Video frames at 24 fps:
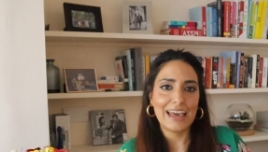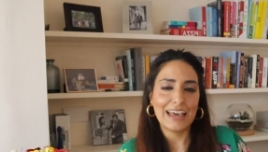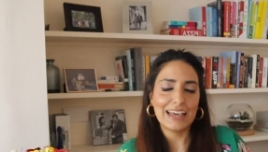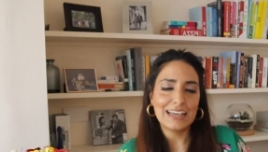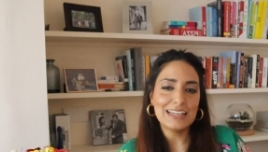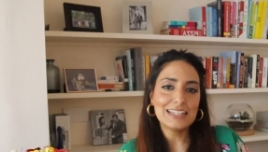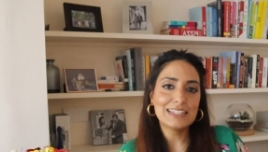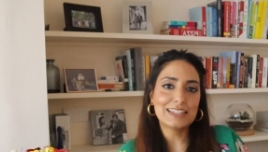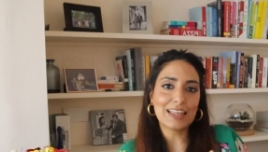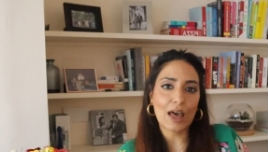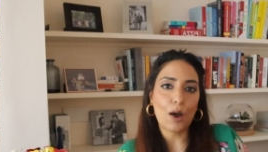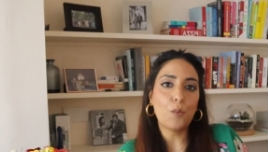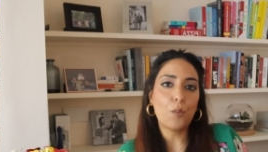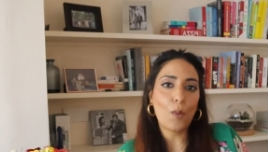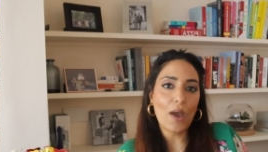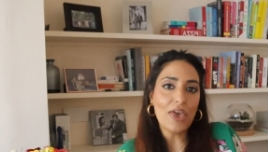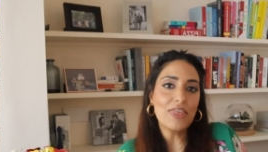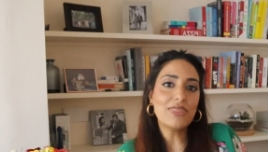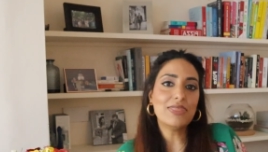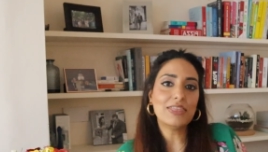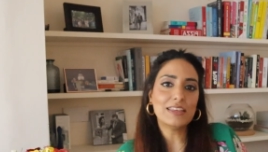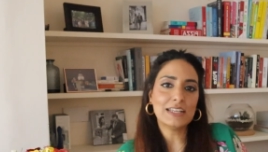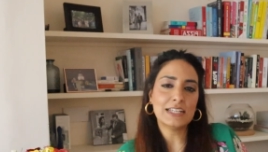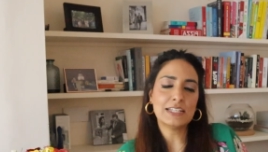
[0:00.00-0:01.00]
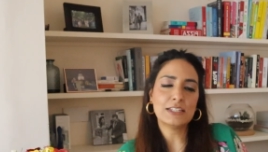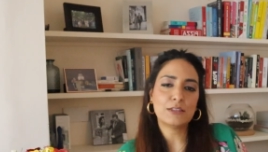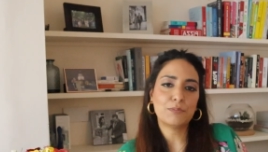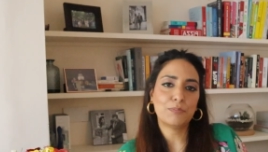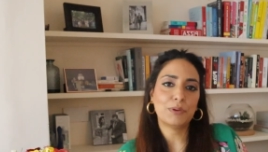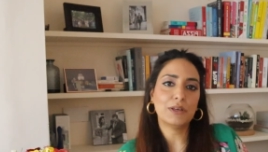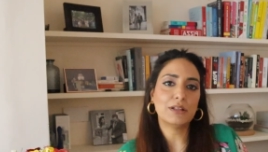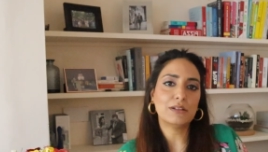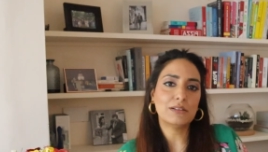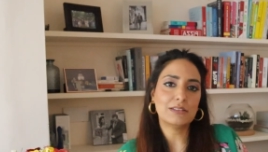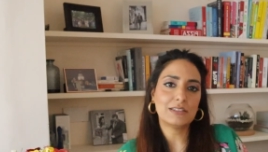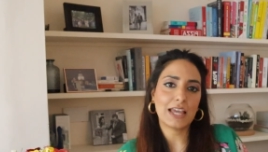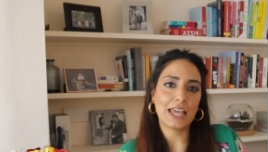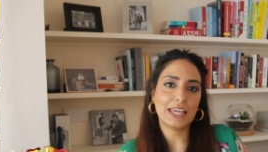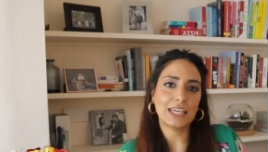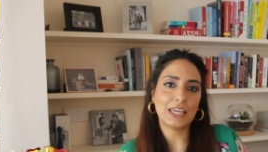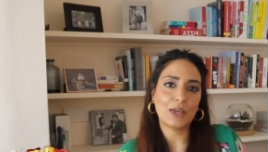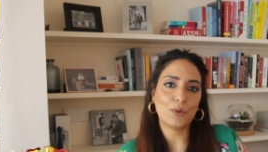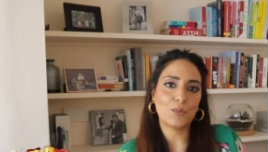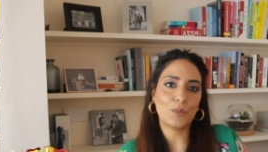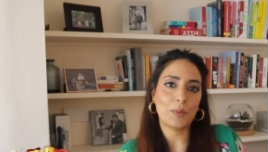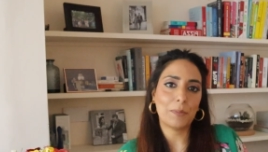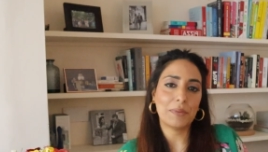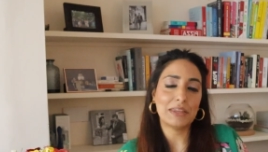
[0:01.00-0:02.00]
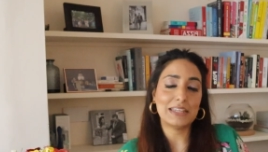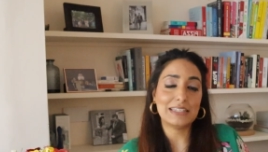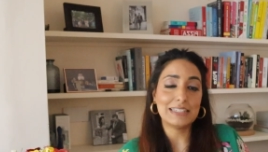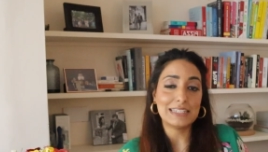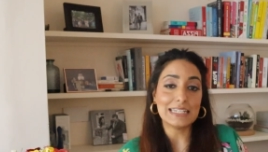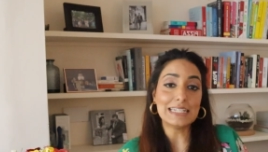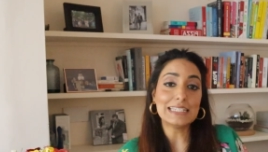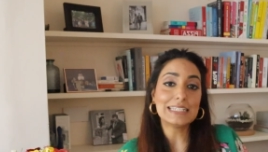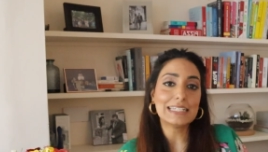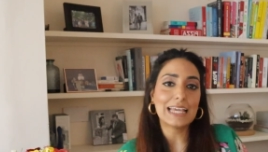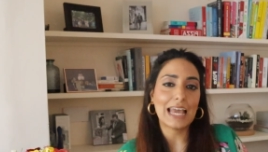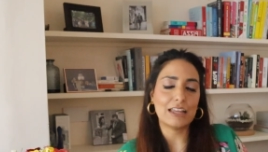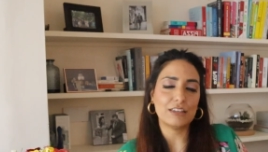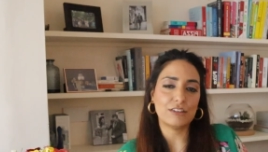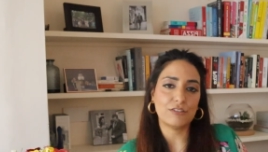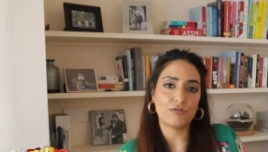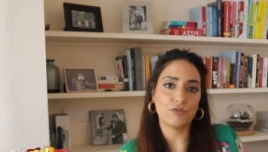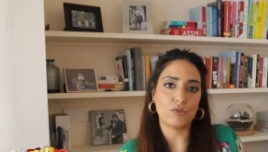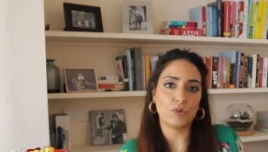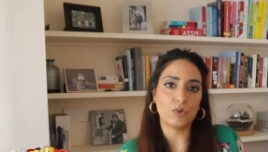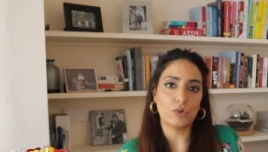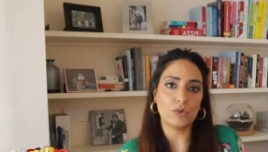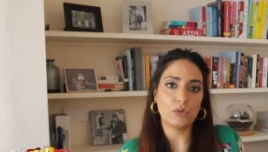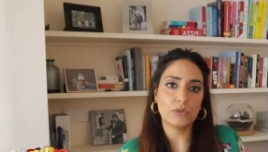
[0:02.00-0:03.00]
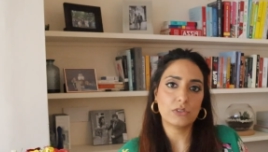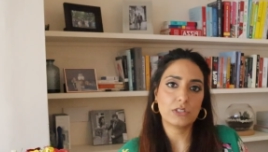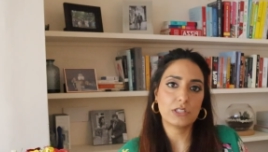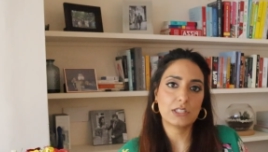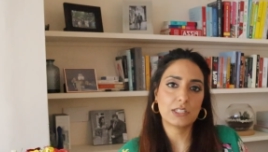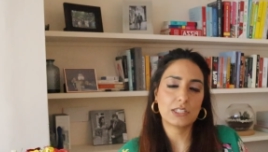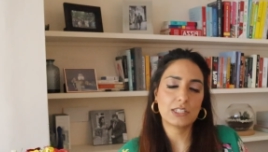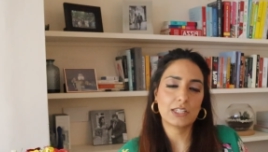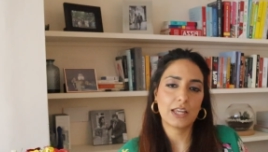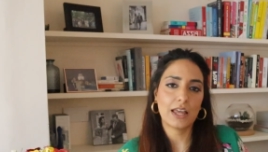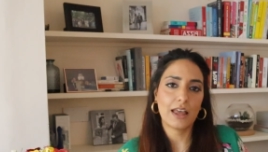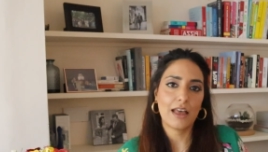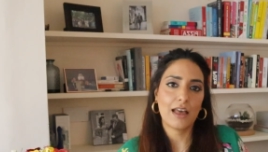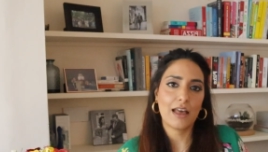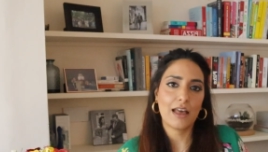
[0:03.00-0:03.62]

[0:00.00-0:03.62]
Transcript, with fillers: is that when these pill taking women did get divorced,